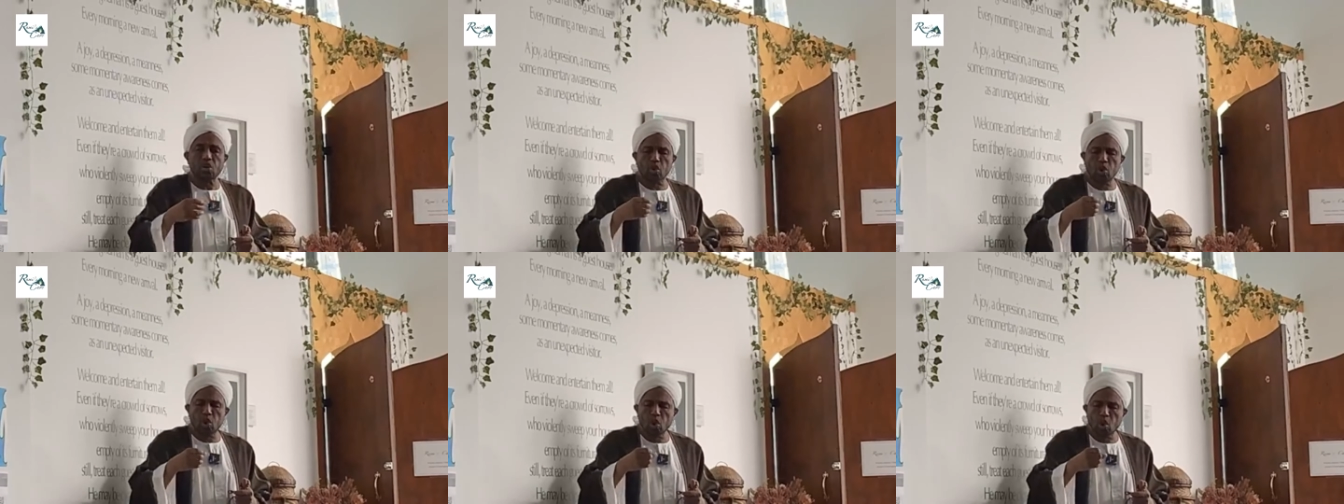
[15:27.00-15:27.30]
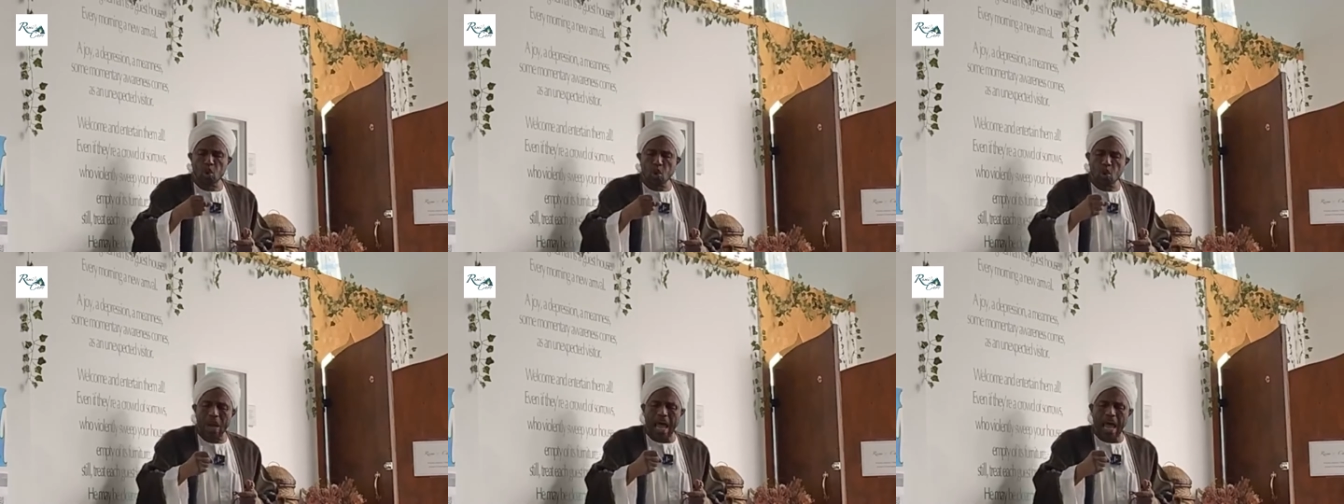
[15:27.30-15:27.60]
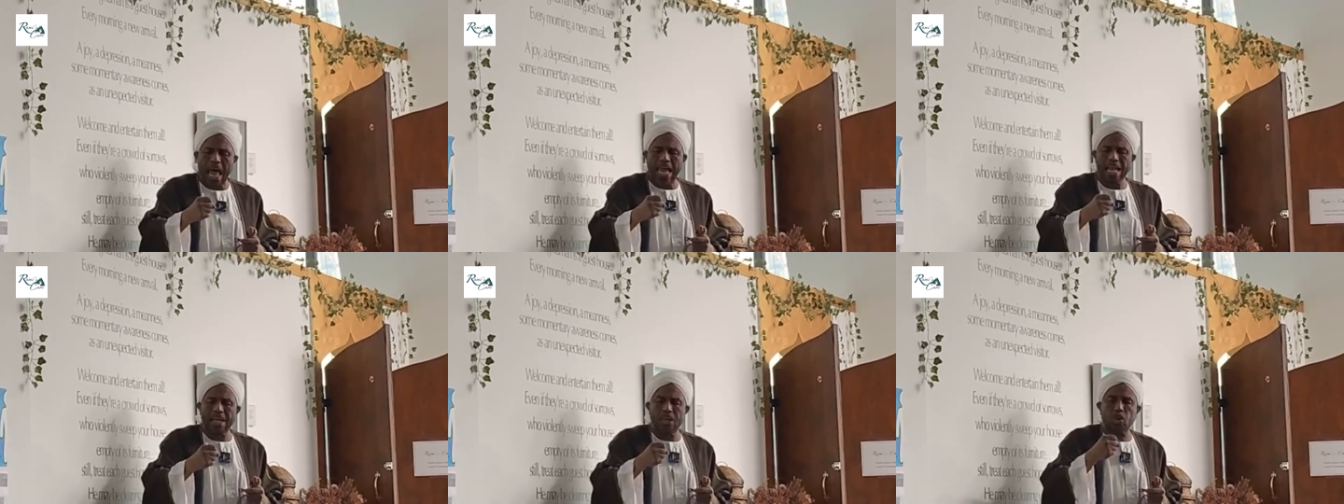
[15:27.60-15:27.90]
to
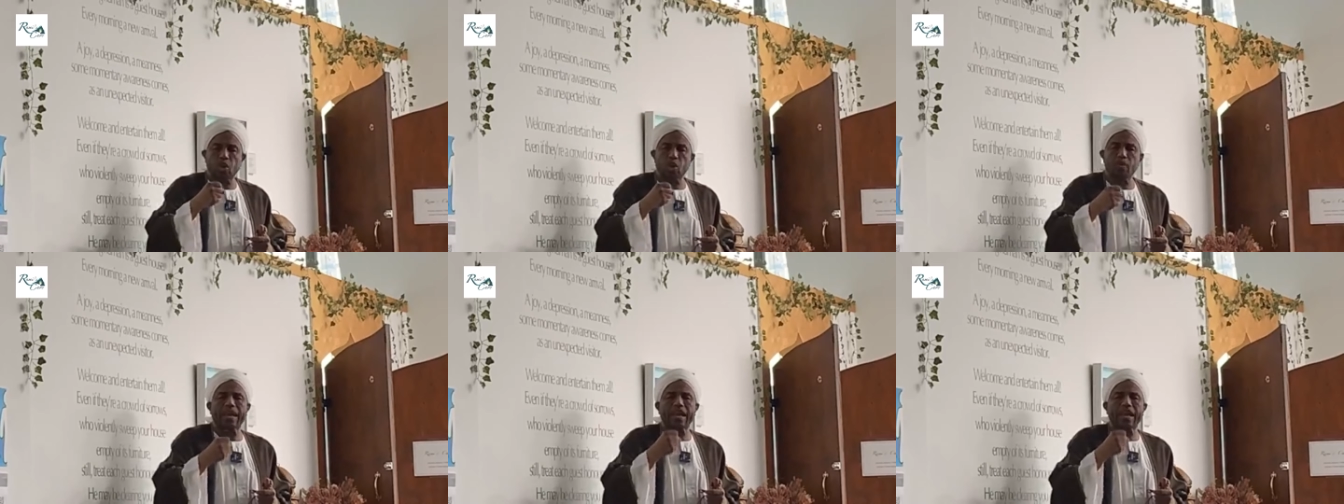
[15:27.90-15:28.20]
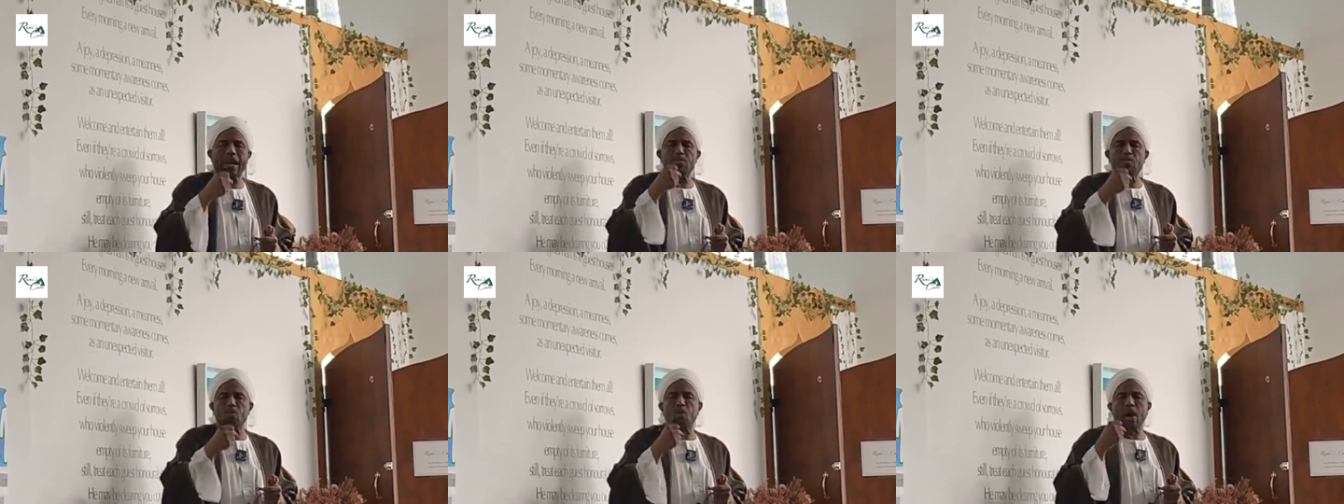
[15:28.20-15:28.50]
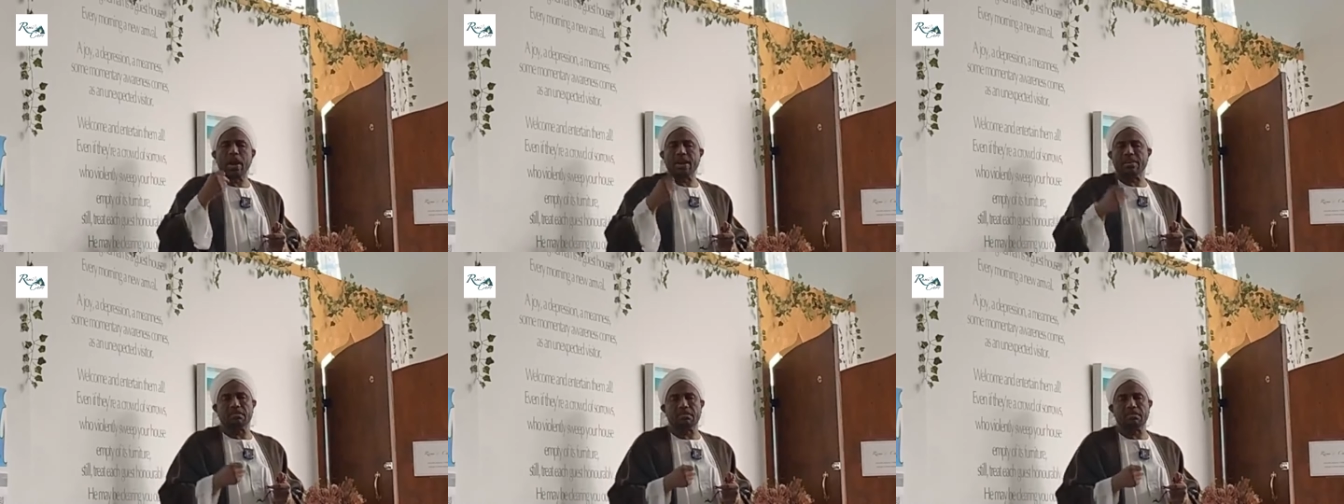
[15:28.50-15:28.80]
unite to become
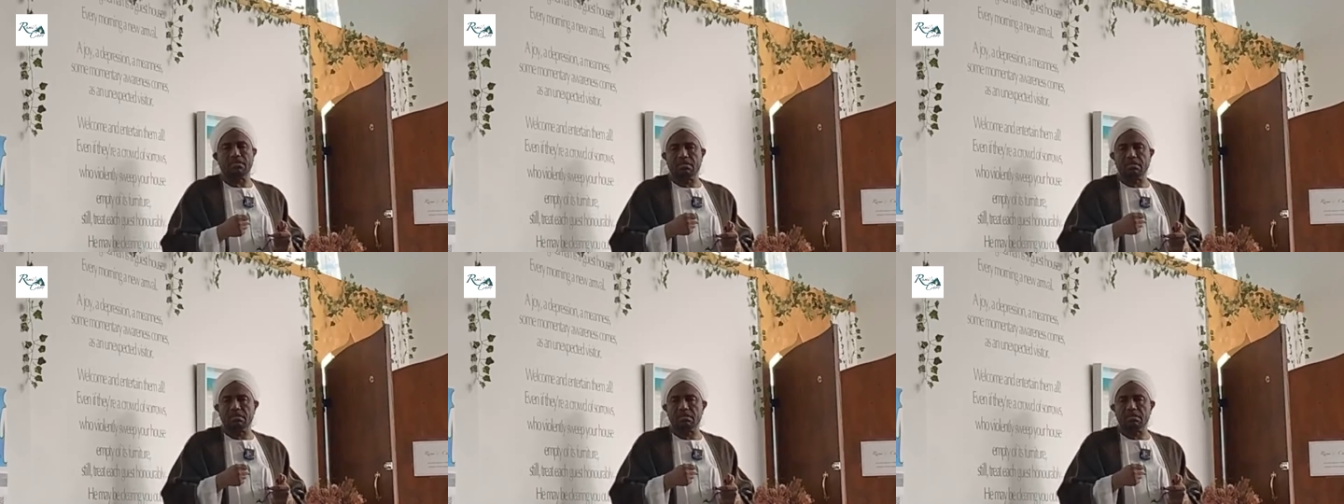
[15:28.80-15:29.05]
one.